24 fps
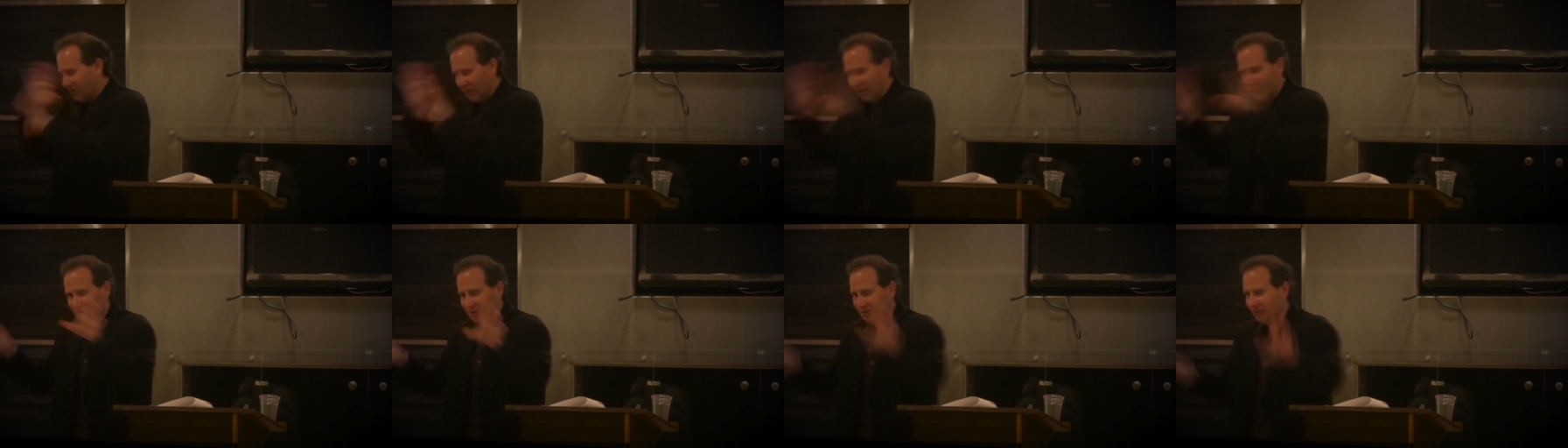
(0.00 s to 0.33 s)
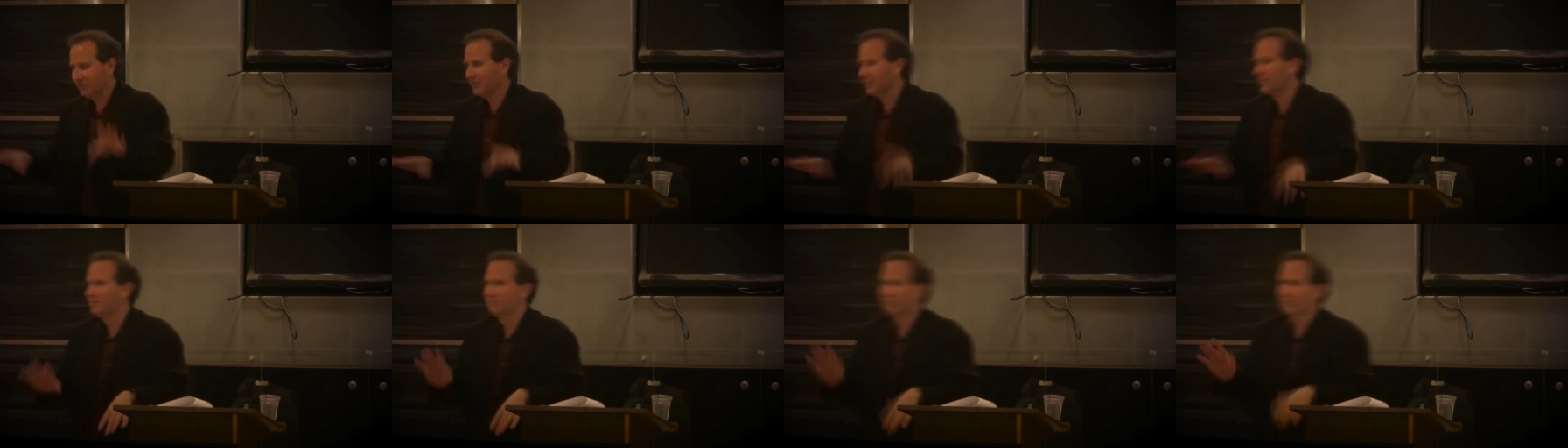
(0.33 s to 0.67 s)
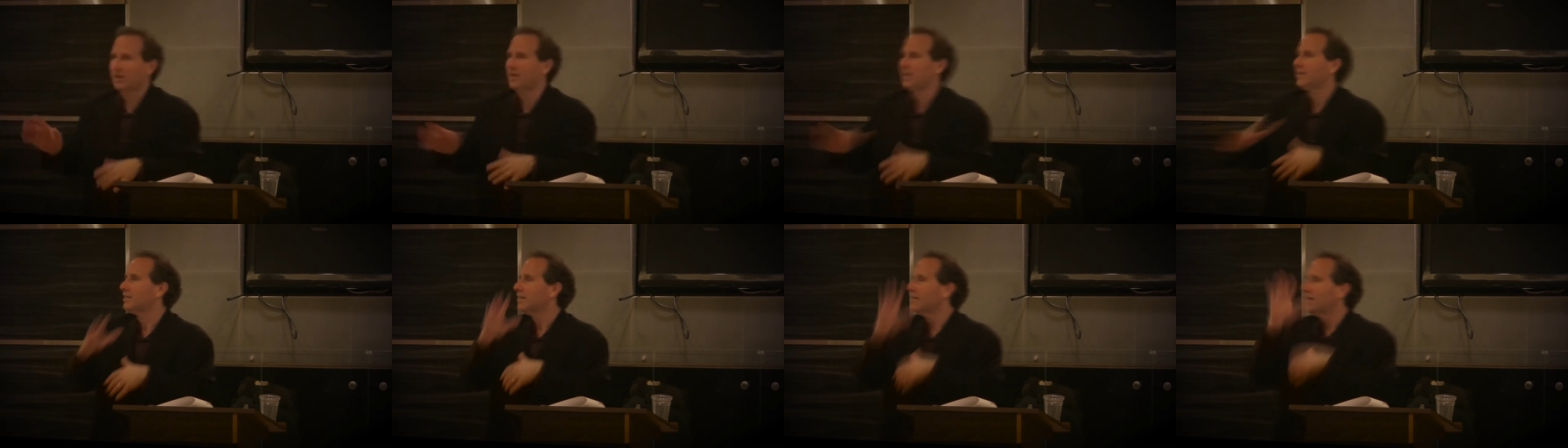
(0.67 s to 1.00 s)
Great, okay,
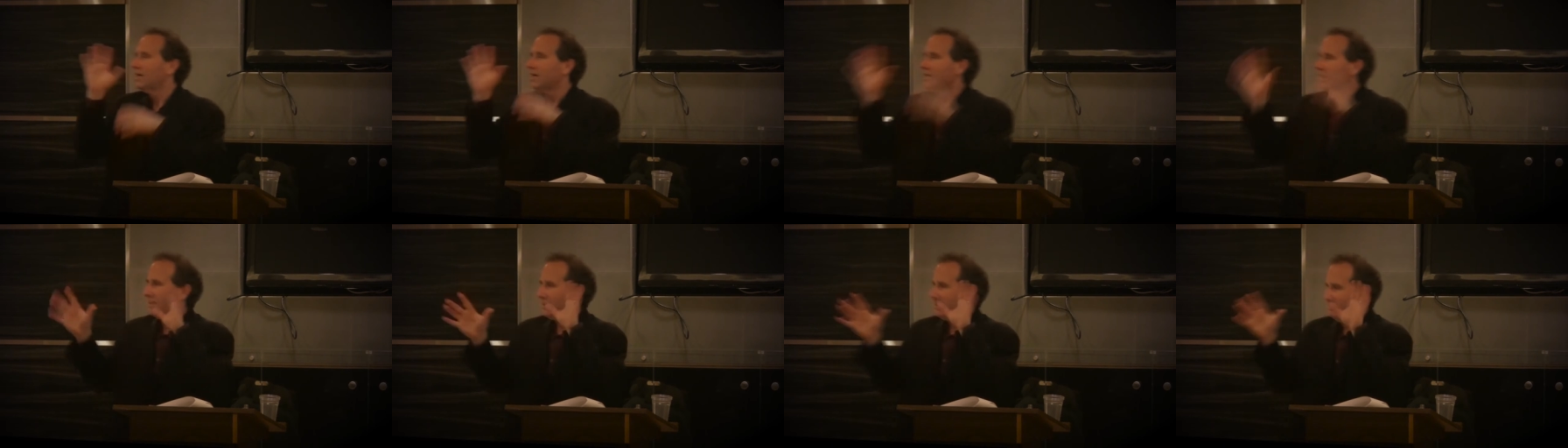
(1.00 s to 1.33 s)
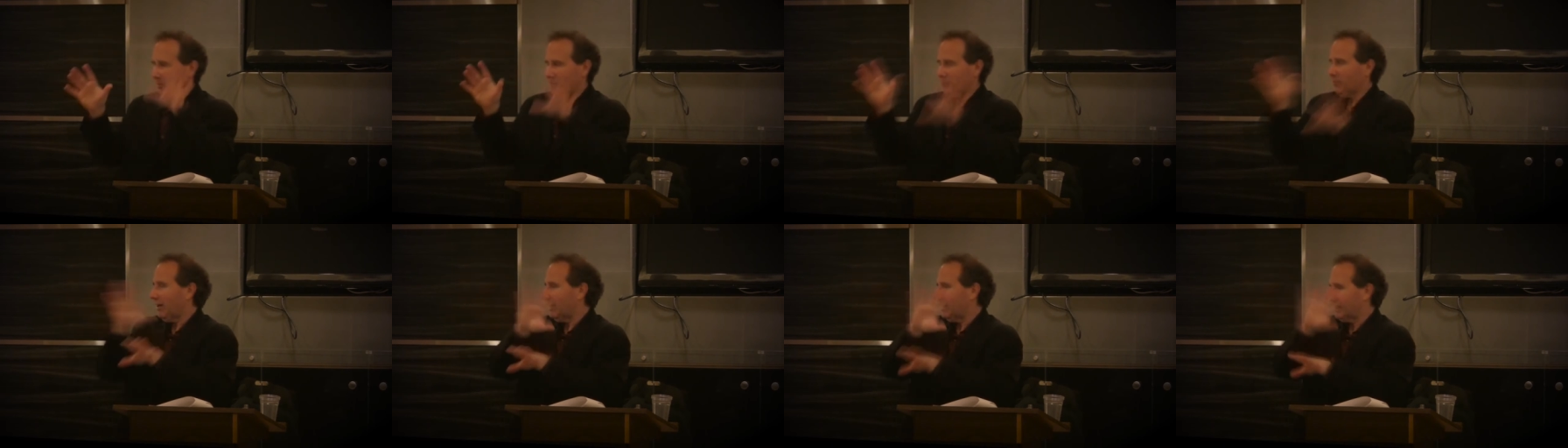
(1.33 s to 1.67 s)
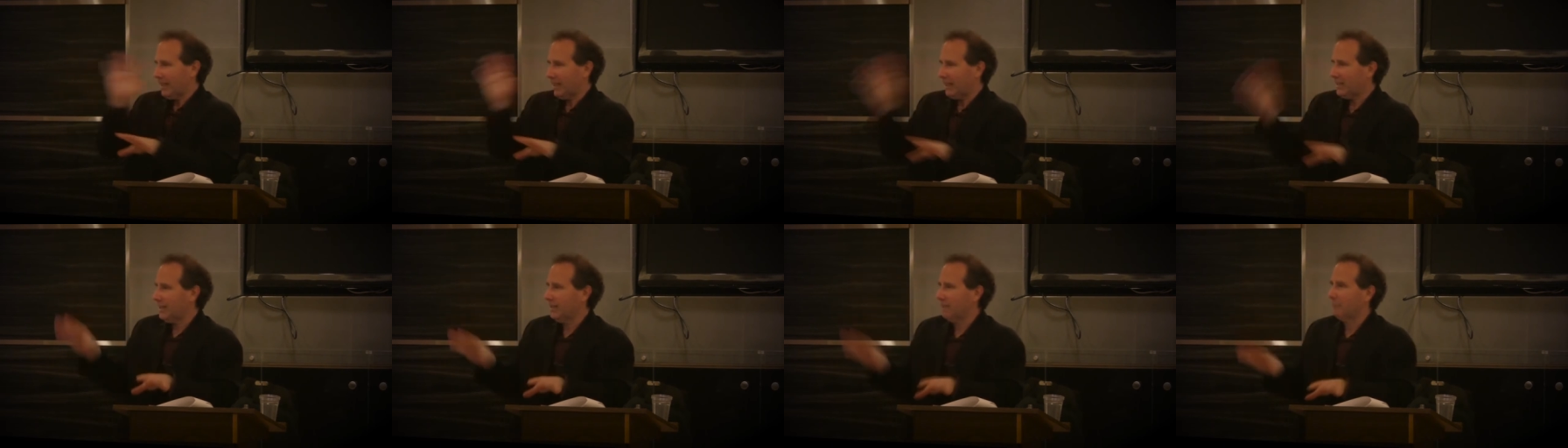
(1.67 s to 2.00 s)
fine, let me write
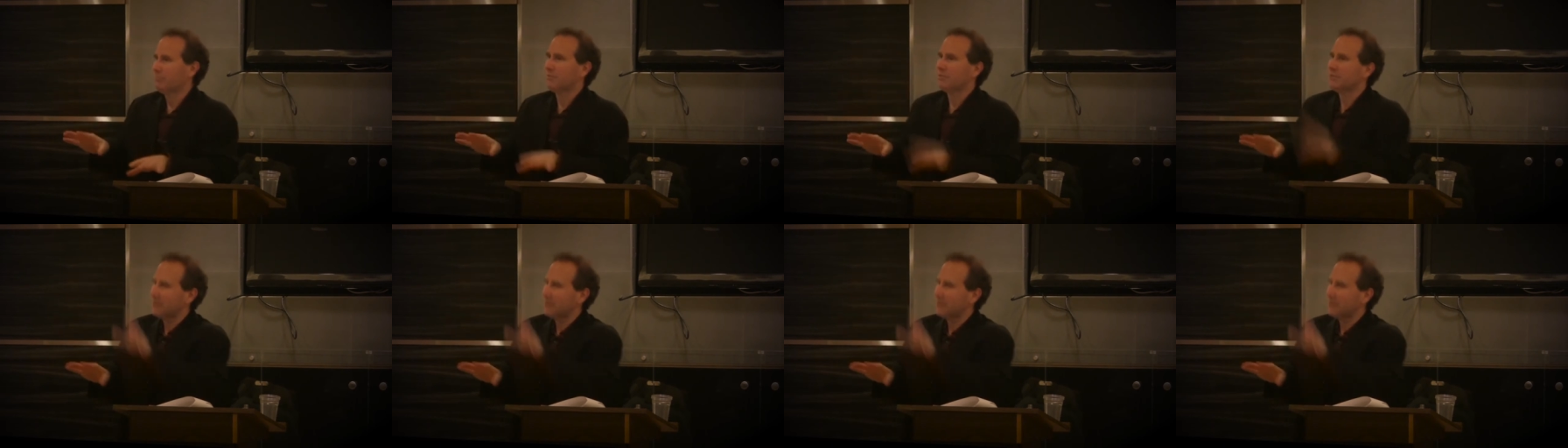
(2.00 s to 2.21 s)
that up.